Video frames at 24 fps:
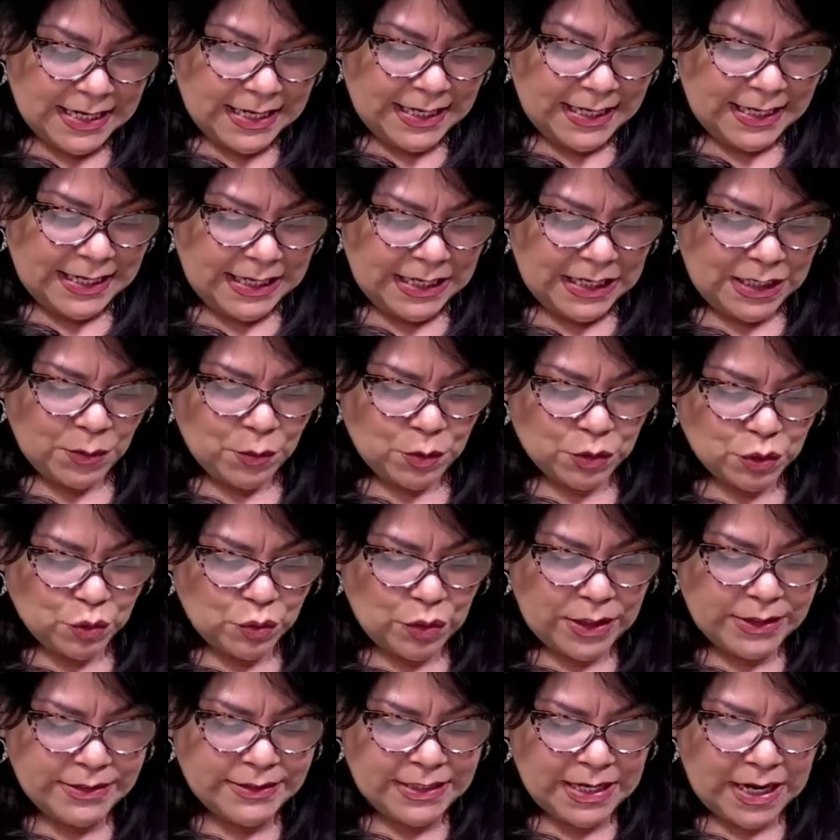He will
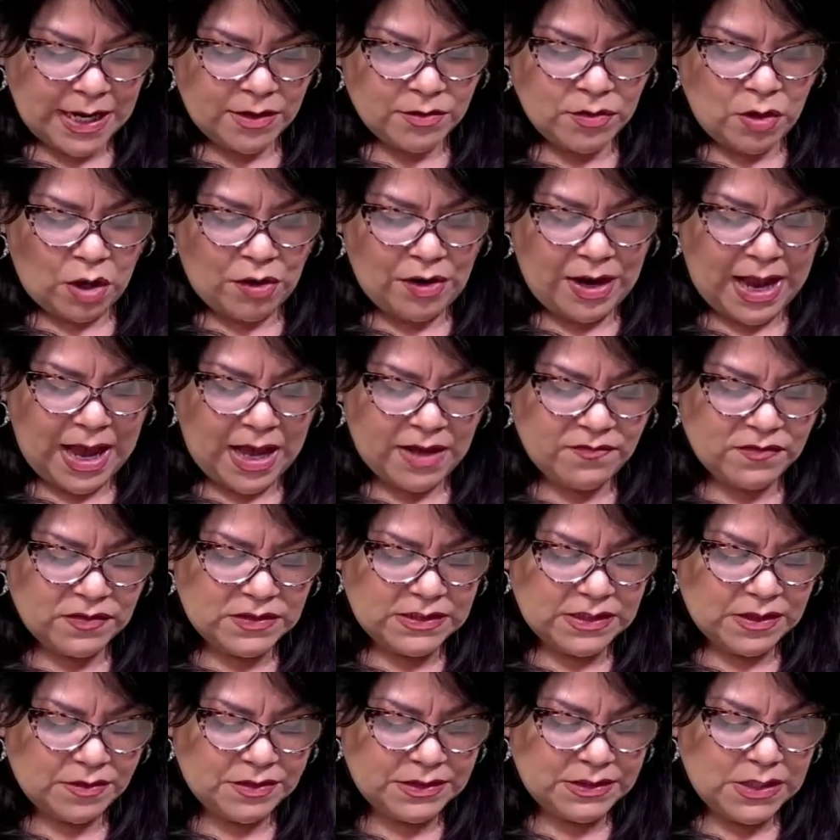tread down our
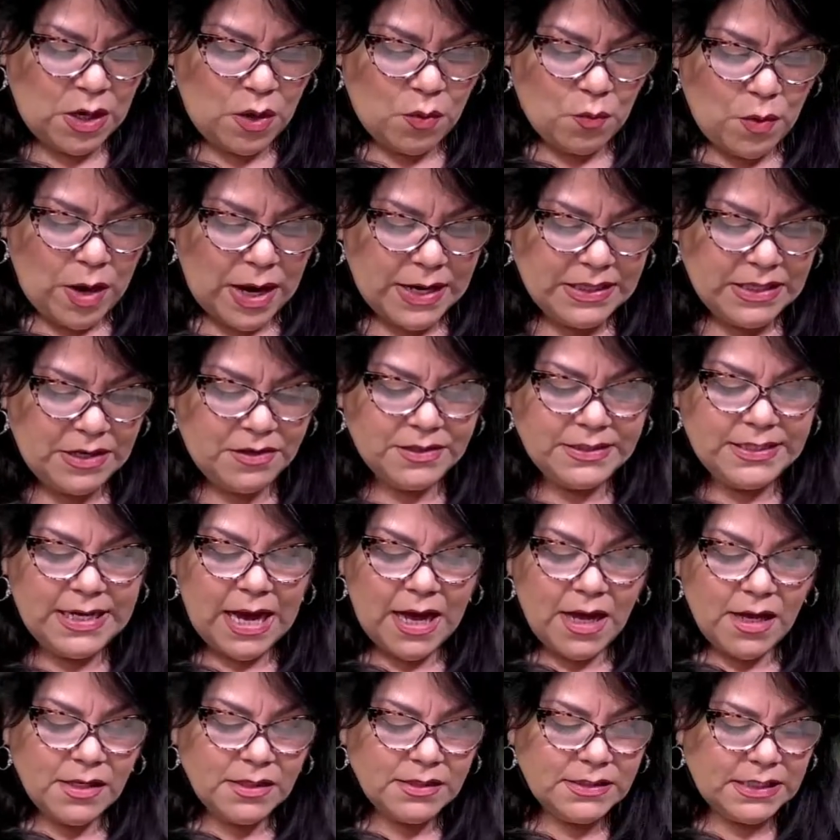adversaries. Right there,
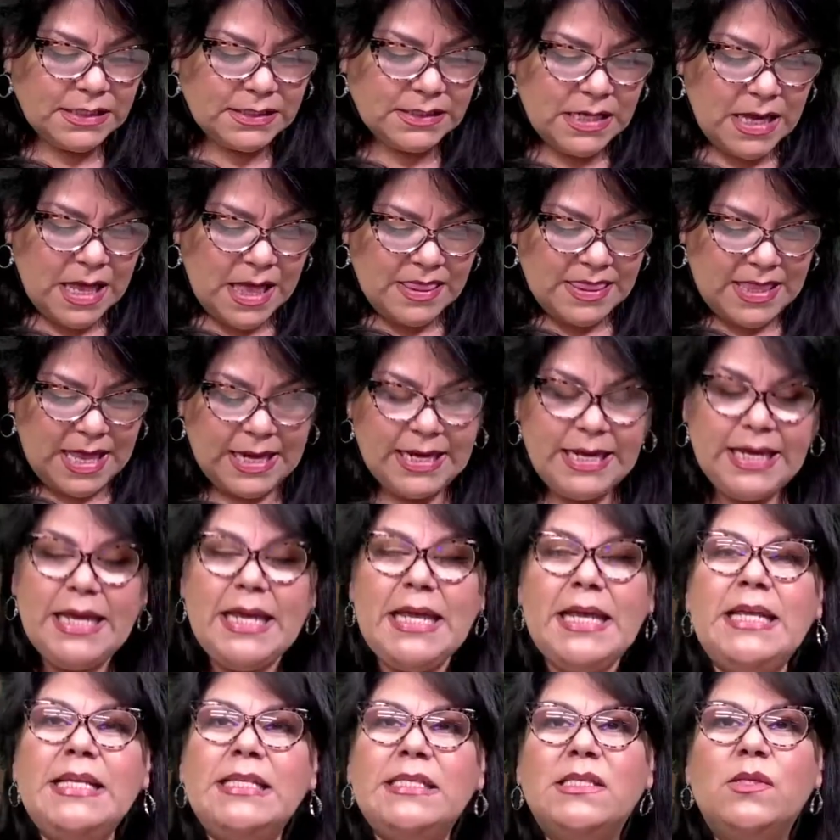tells us that
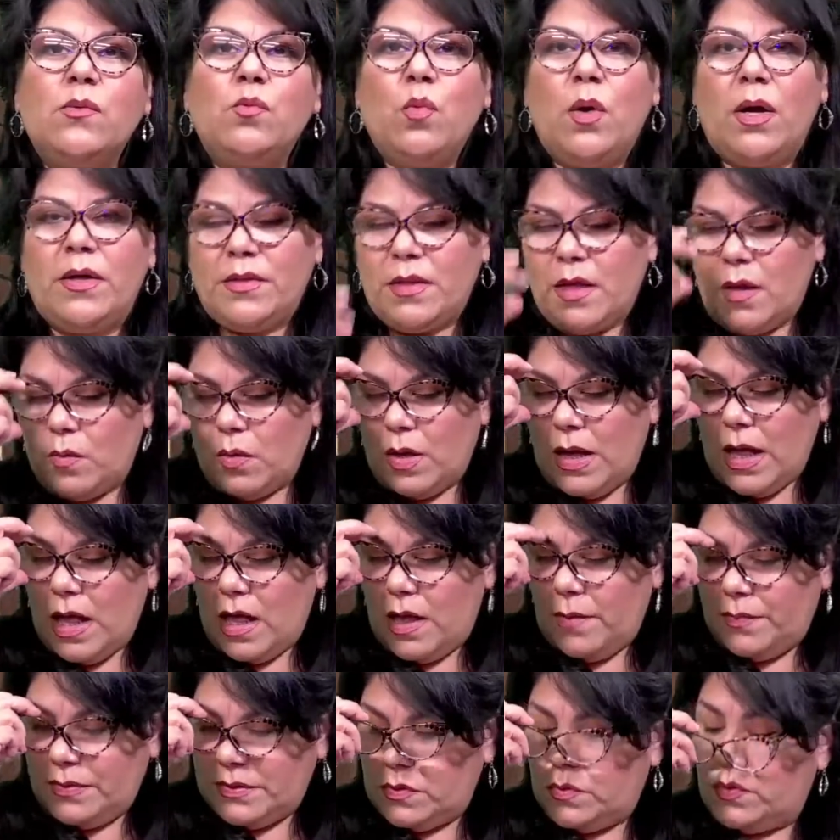He's the one that will
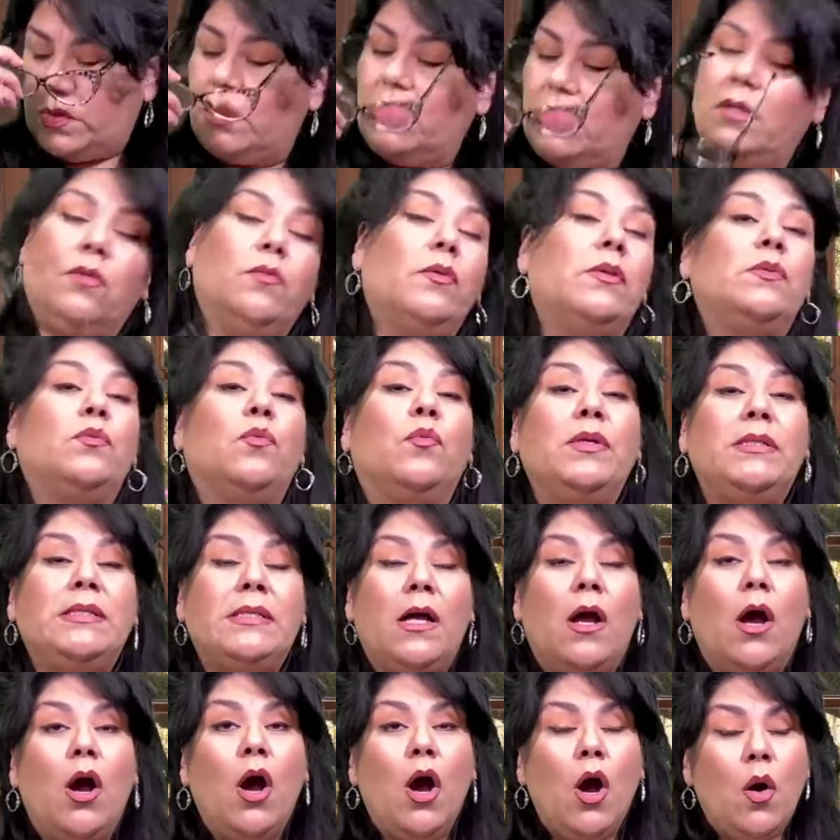help us with the good race. When we say,
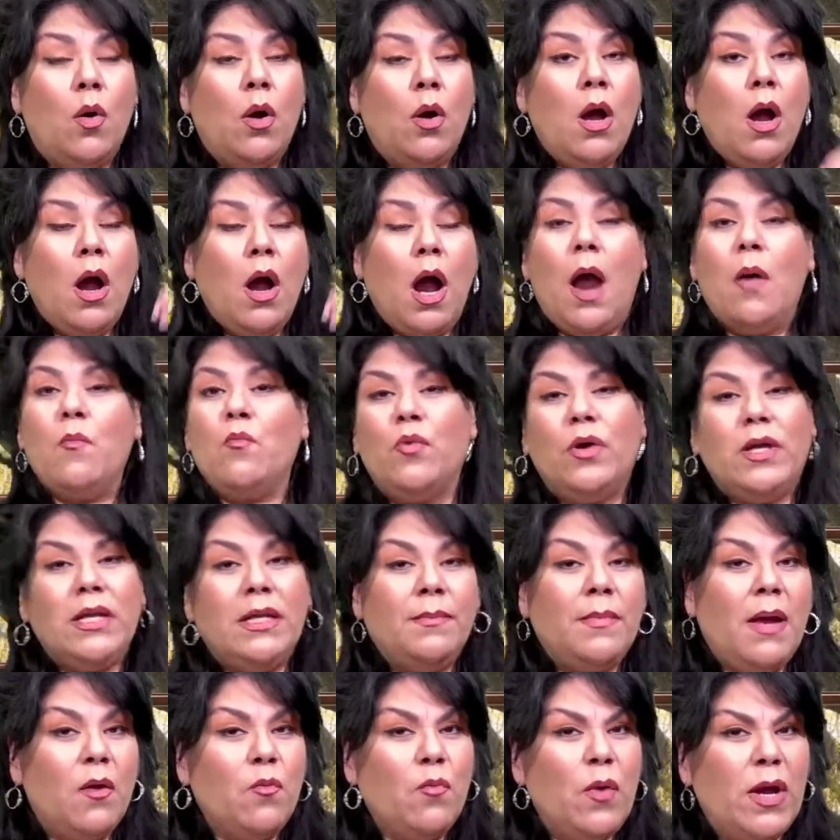Oh, I'm running
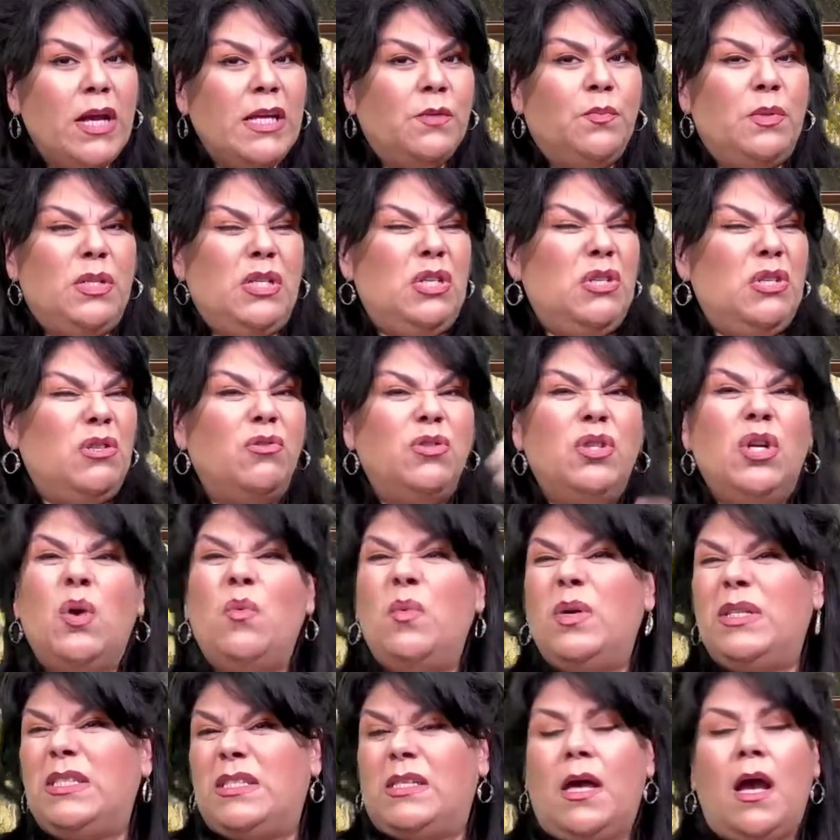my race, but you don't know
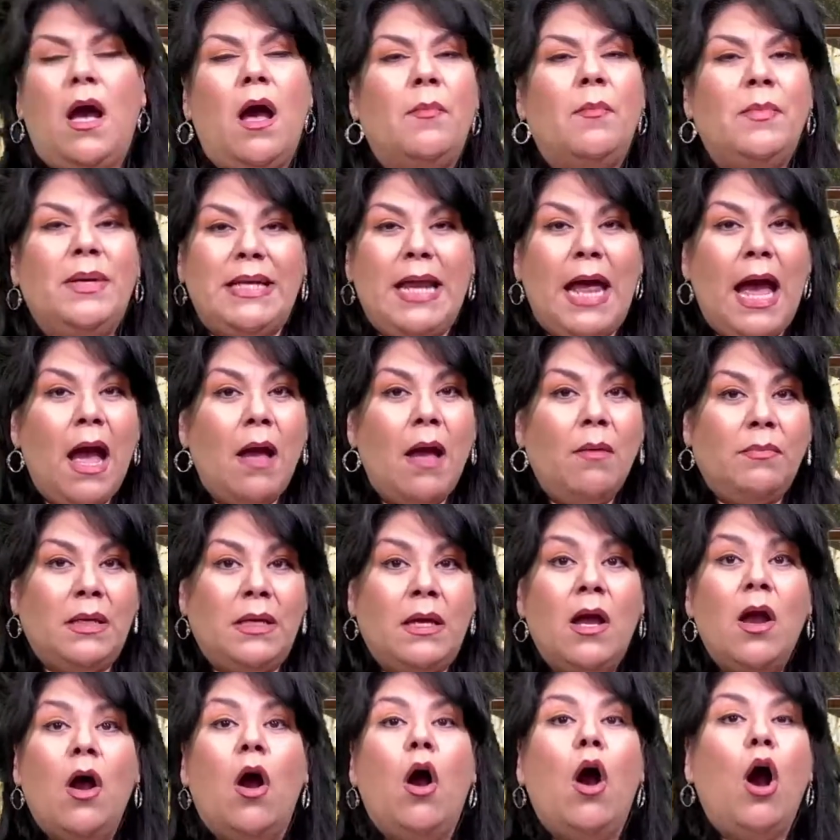what's coming at me,
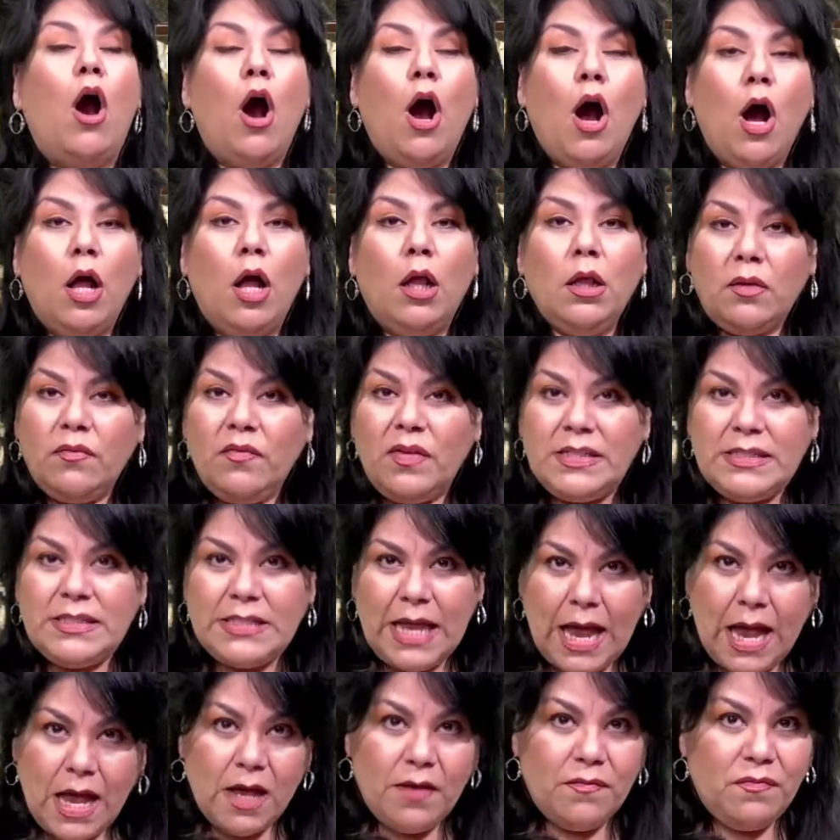all of us
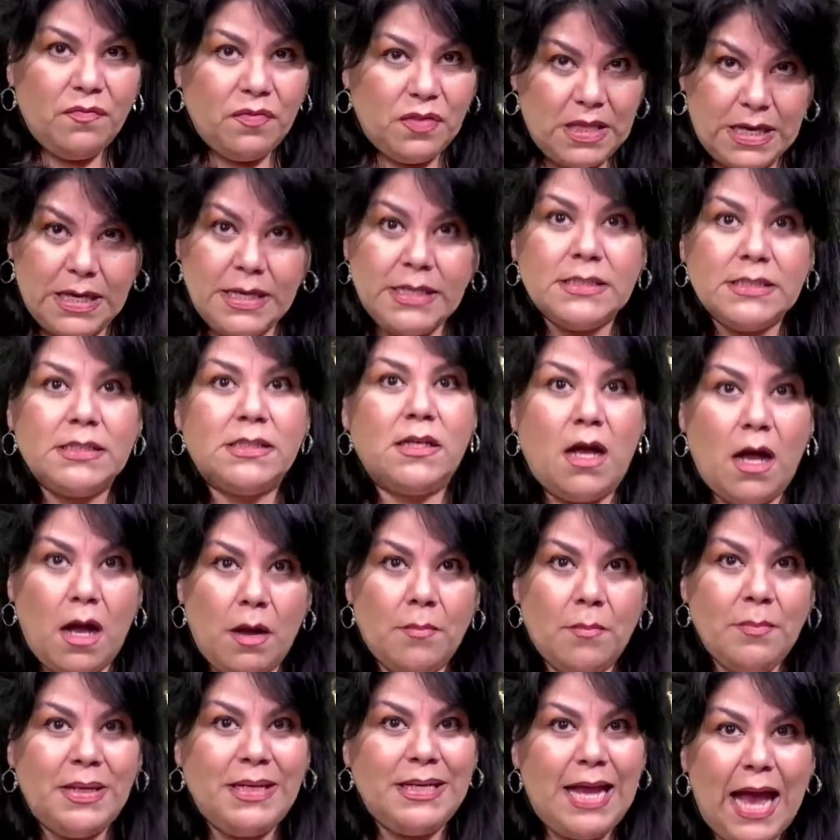have things
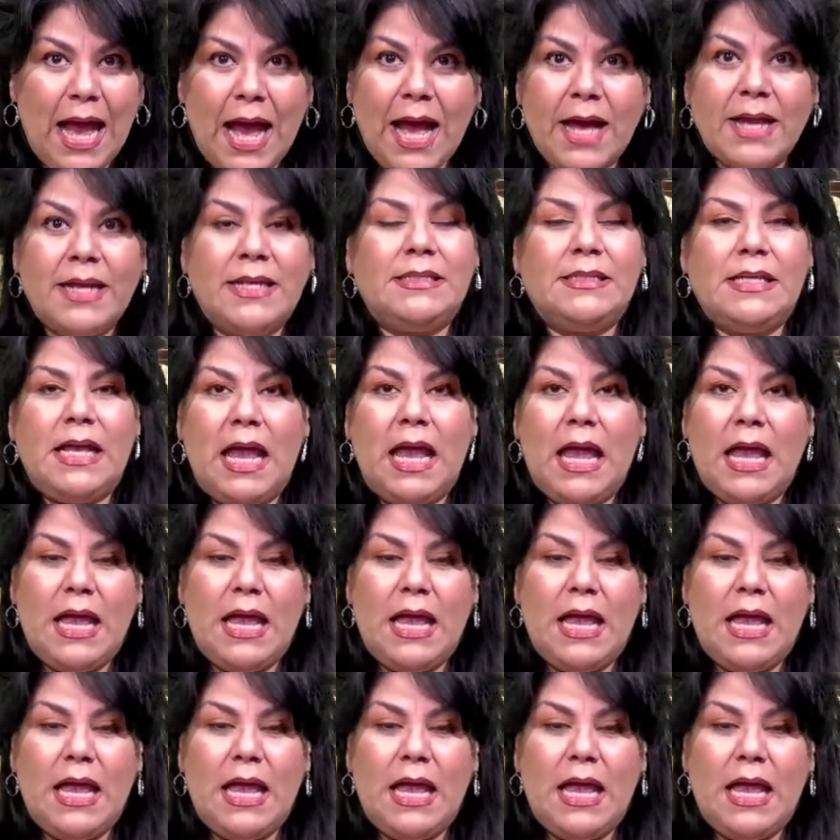coming at us.